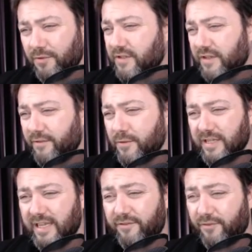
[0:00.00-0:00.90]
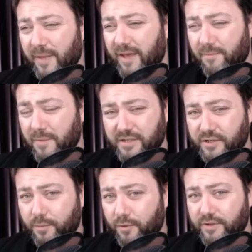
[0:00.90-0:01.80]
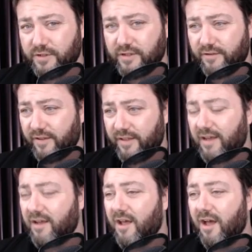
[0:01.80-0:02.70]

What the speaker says: all the stuff that was leaked from their message boards and stuff like that,